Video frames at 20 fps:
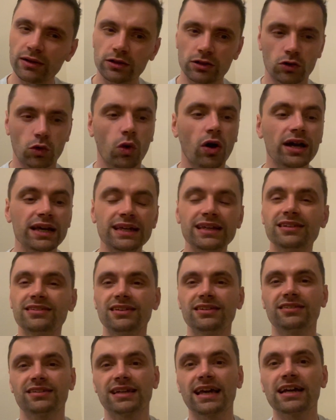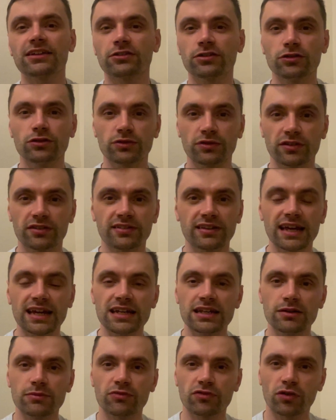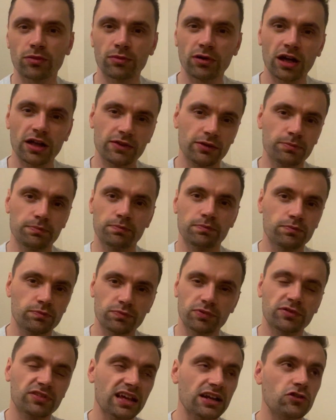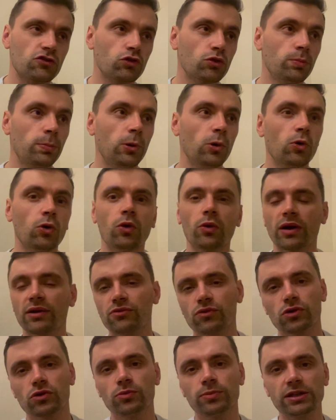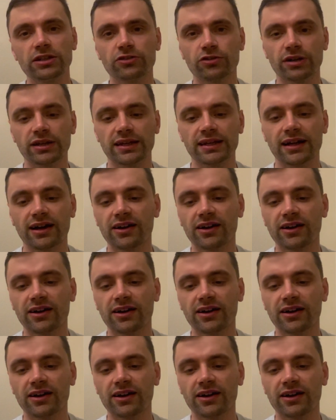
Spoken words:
Quite easy to get to the stadium from like the central port where everyone will be drinking.